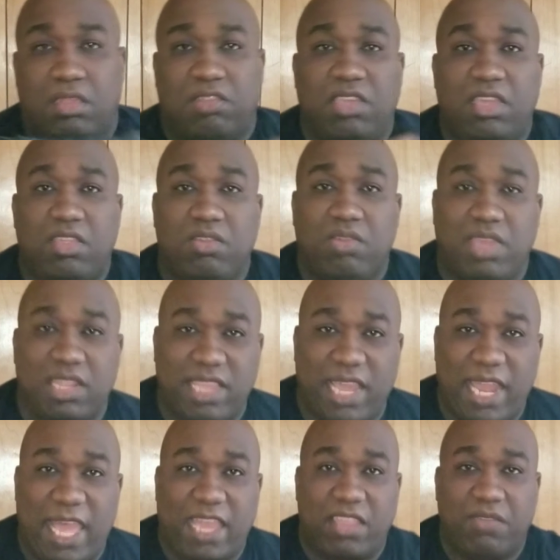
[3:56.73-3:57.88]
See, you get that
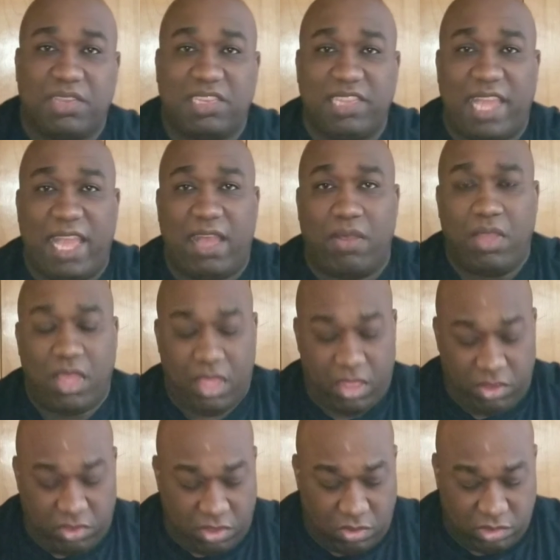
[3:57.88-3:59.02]
accurate sound.
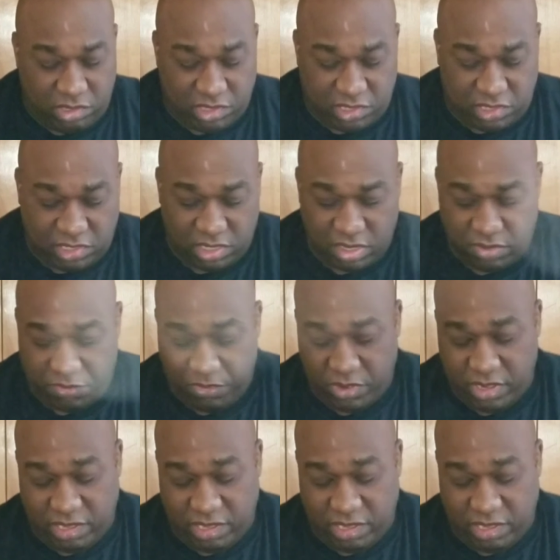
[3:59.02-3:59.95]
So just for